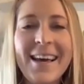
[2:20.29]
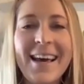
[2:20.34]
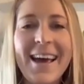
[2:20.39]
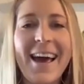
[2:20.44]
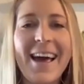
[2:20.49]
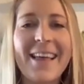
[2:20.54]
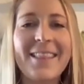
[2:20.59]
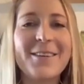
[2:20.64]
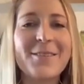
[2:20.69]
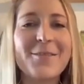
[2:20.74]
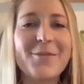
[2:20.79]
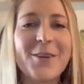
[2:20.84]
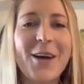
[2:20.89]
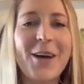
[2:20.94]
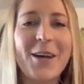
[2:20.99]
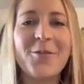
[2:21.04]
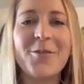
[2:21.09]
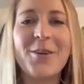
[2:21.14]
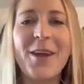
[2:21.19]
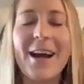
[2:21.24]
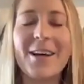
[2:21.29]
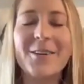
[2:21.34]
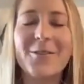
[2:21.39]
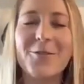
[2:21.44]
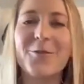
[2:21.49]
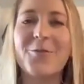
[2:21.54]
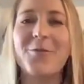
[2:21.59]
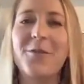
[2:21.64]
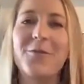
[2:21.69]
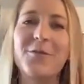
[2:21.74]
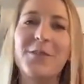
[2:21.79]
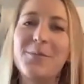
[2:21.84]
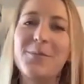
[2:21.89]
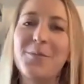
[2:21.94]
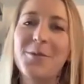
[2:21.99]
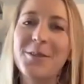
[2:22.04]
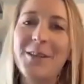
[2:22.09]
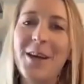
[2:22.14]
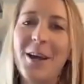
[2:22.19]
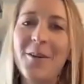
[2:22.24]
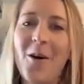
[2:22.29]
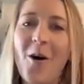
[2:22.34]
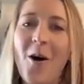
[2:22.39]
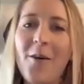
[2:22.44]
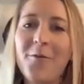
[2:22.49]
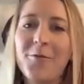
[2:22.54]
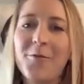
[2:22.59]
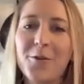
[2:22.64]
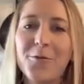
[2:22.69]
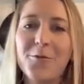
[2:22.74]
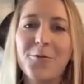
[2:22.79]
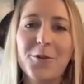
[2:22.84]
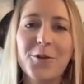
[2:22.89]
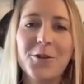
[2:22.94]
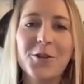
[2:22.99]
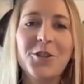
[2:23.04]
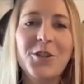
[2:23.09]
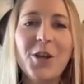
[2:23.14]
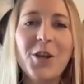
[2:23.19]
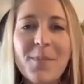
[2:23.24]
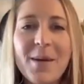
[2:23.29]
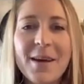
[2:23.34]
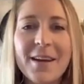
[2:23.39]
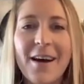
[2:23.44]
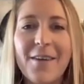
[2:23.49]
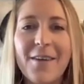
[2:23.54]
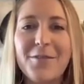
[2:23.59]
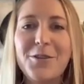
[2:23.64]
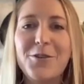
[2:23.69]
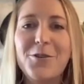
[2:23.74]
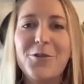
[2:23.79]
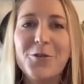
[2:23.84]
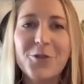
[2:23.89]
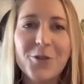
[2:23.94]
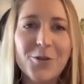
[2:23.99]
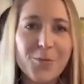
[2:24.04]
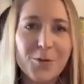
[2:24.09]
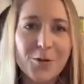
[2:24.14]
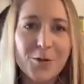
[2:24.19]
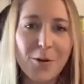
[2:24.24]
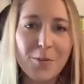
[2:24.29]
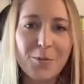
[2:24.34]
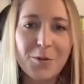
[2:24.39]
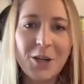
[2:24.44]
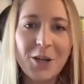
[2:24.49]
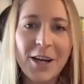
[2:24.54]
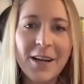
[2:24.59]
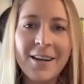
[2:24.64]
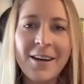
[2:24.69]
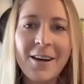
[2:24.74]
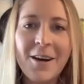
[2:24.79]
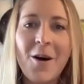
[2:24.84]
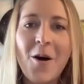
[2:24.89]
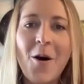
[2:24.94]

And this will get you an extra 15% off your first shipment of a new subscription